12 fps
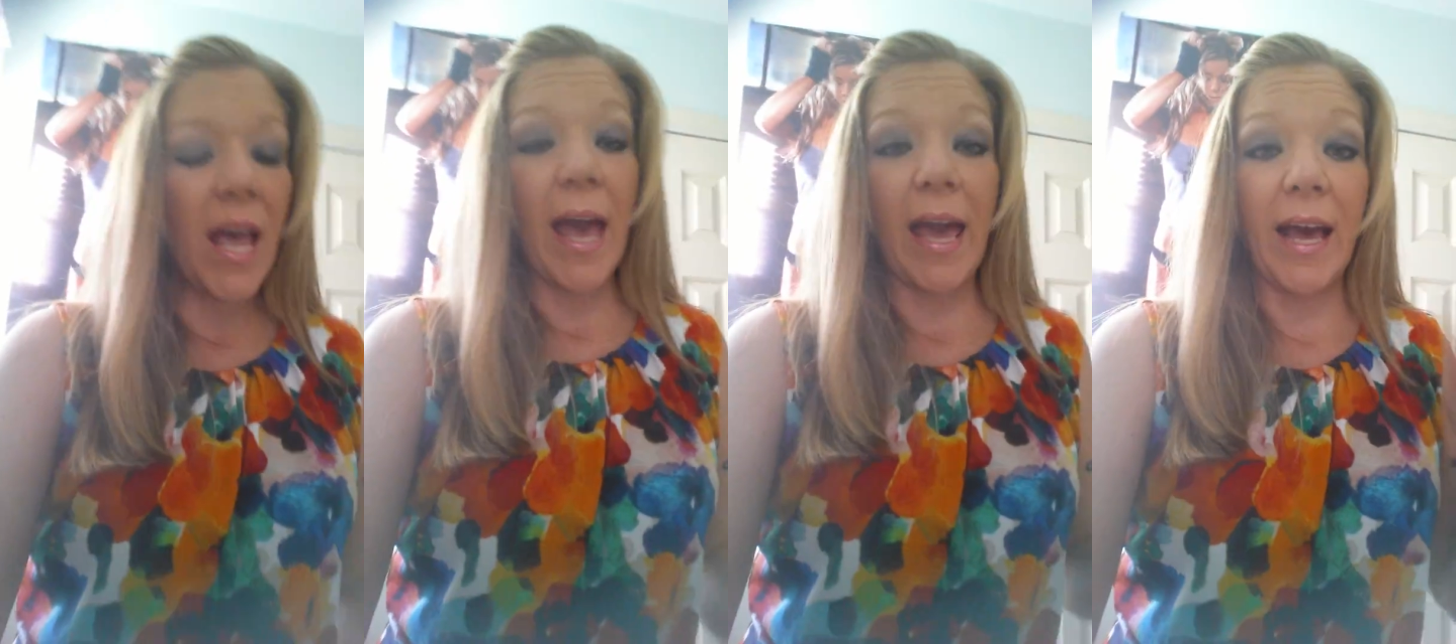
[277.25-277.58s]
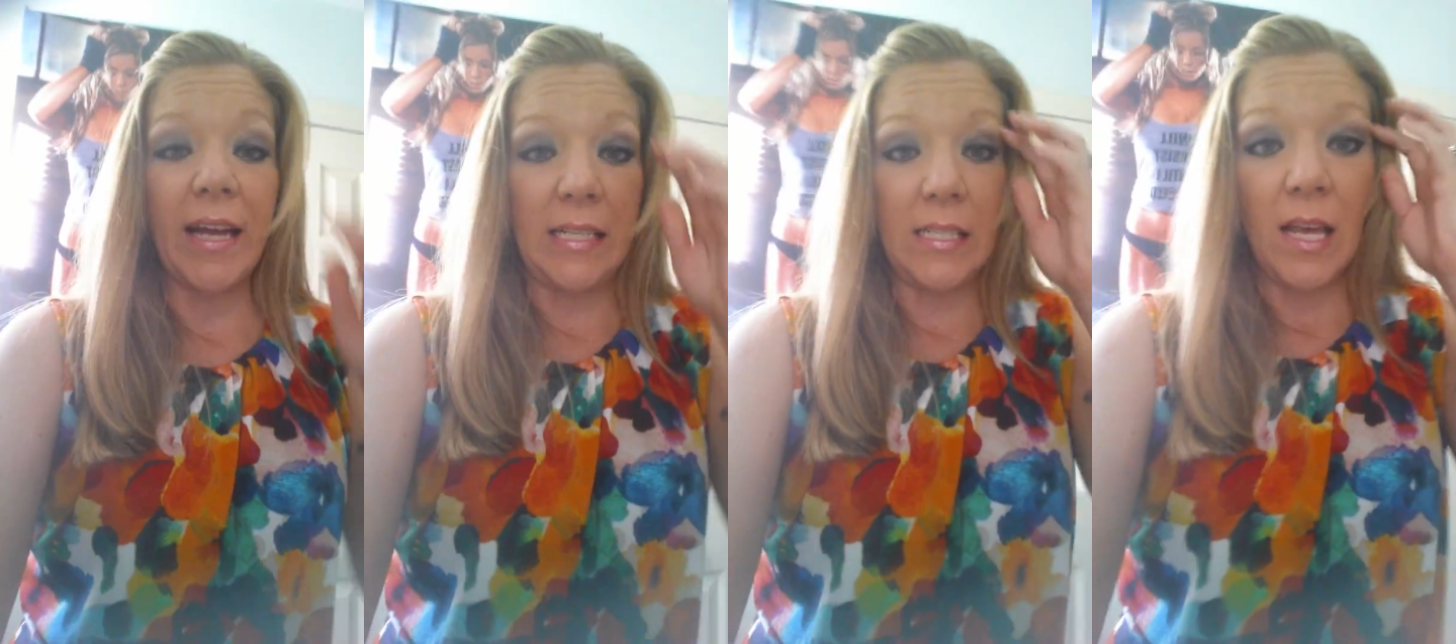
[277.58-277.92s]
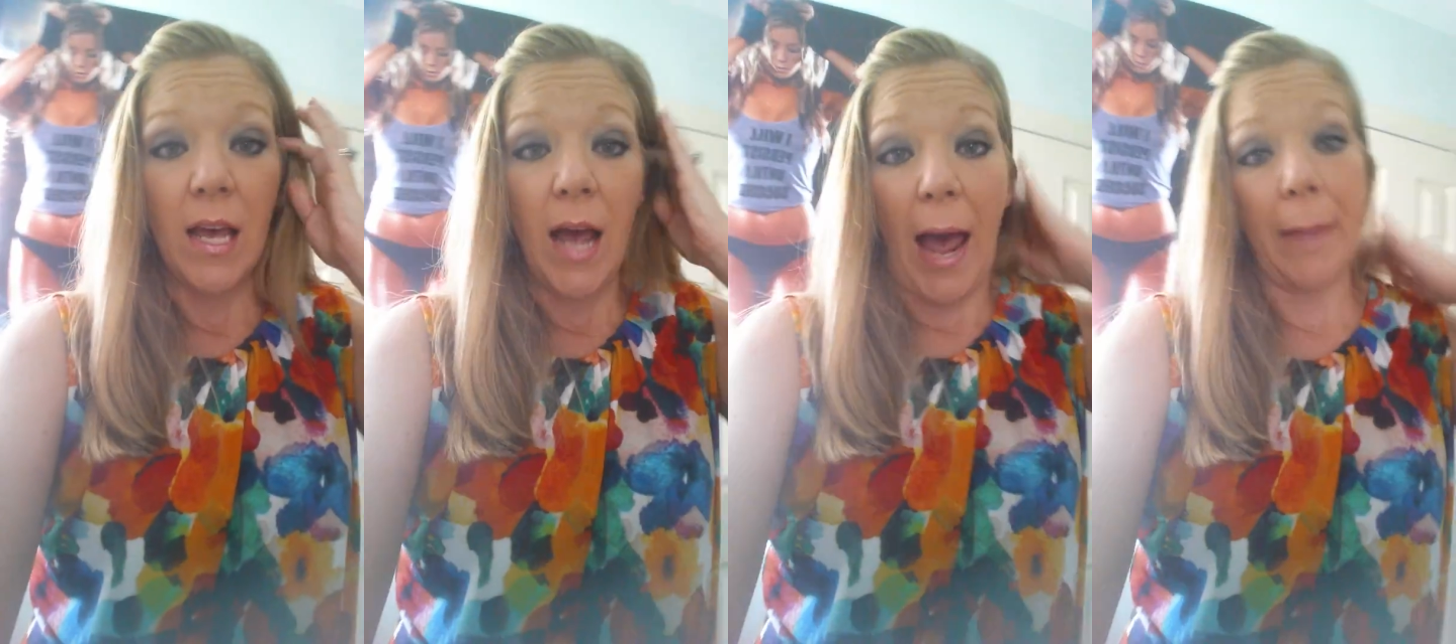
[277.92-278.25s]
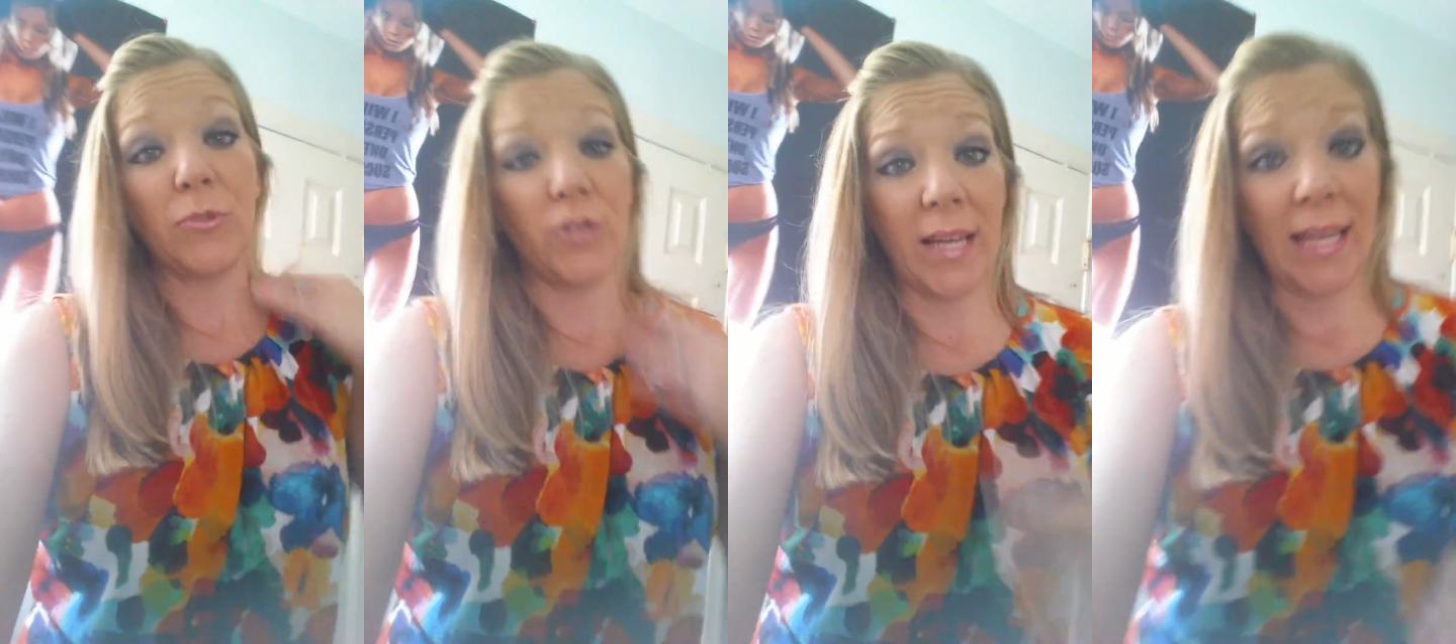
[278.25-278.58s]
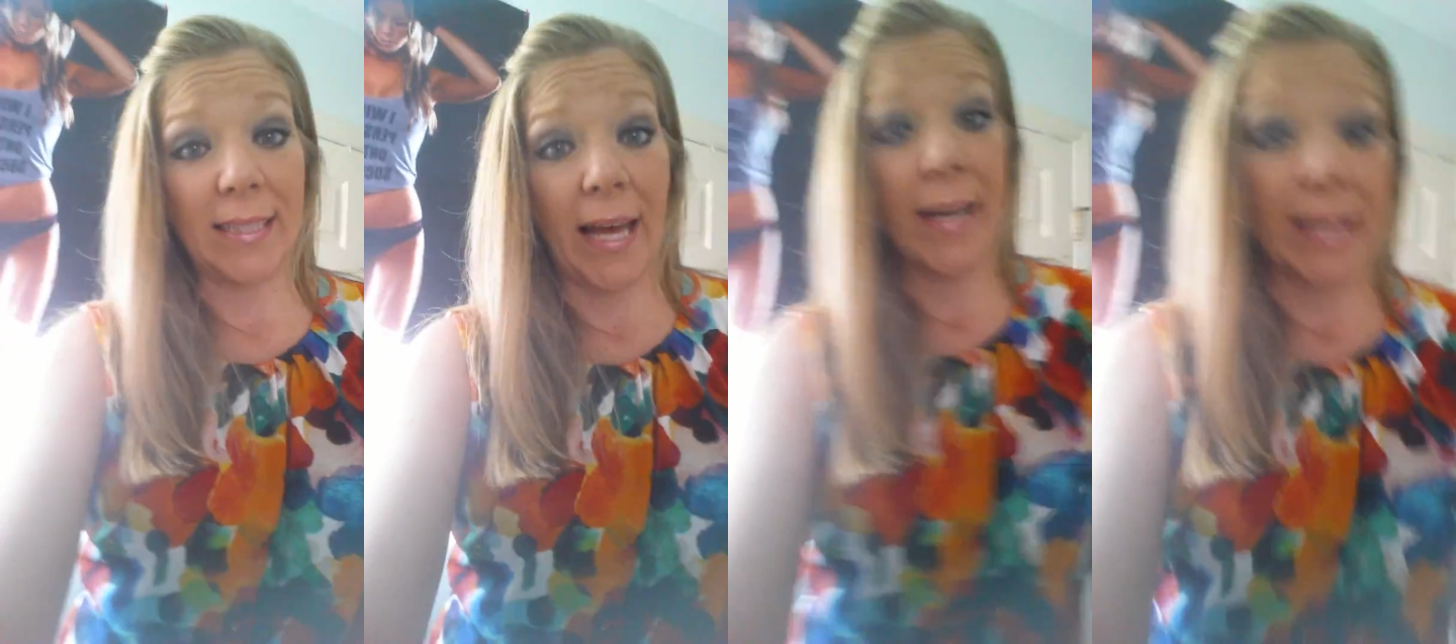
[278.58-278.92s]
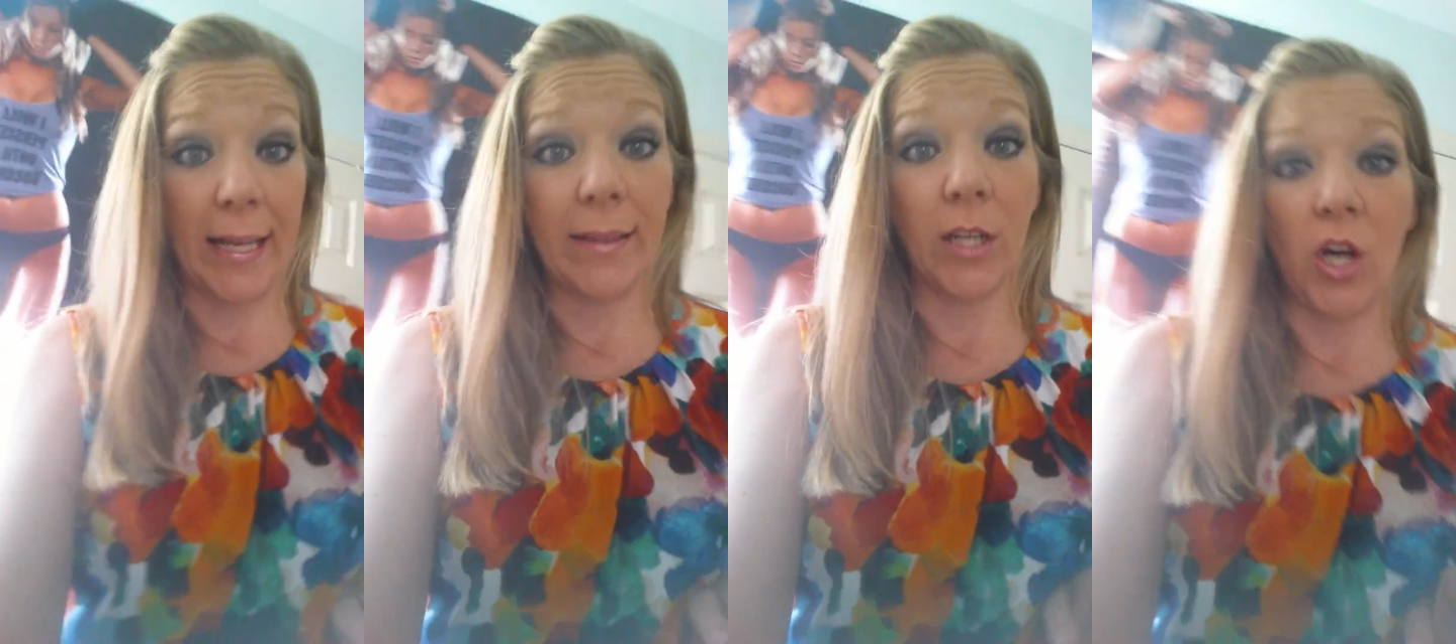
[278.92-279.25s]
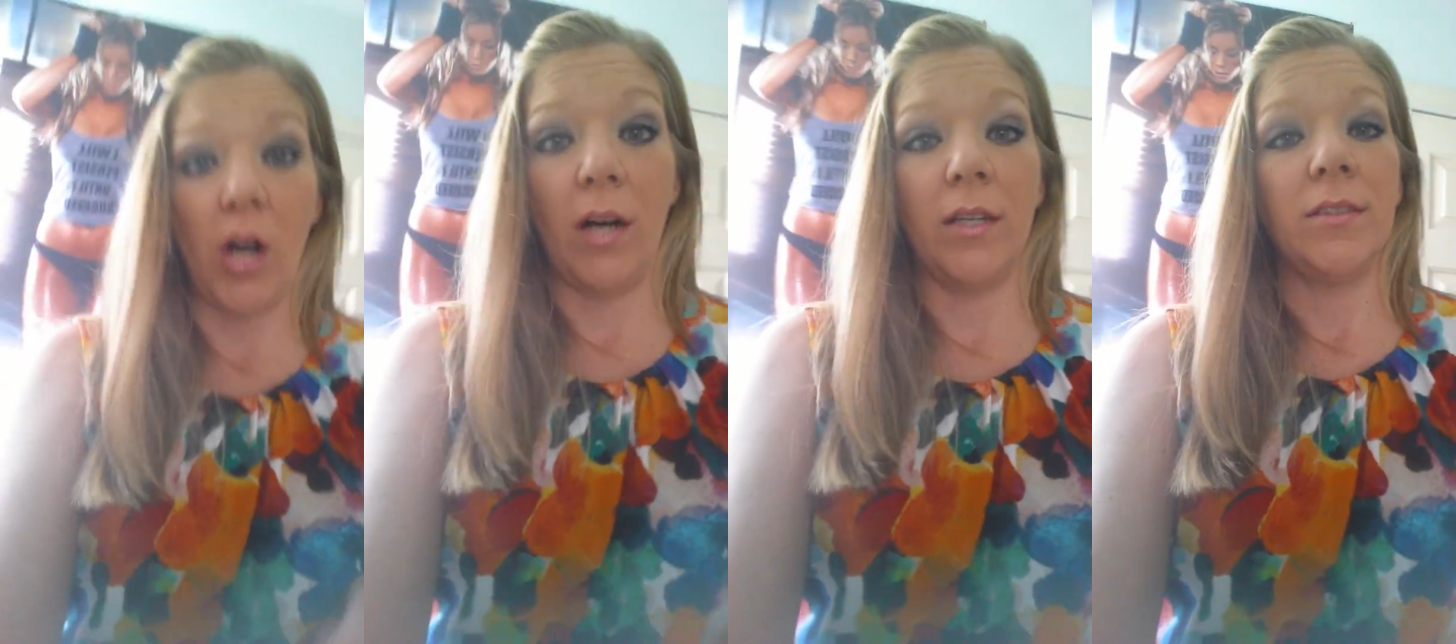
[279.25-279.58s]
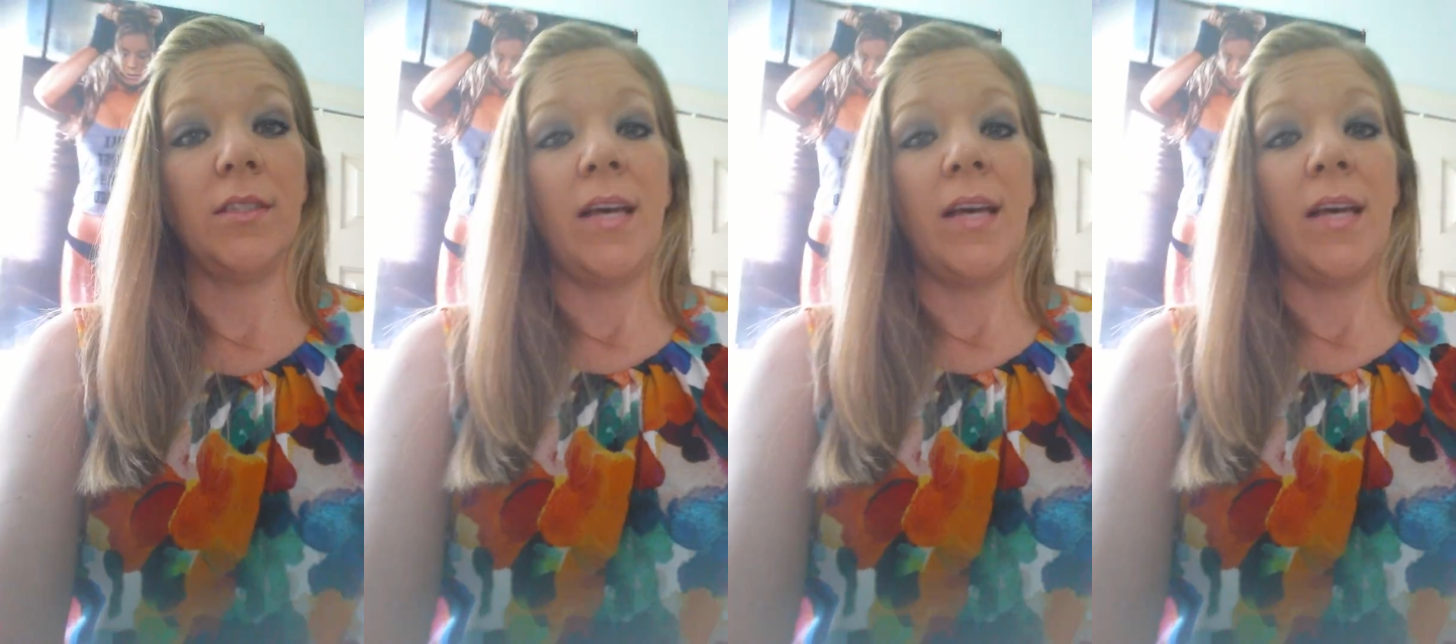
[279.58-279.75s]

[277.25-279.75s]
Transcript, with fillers: And I'm drinking that in the car.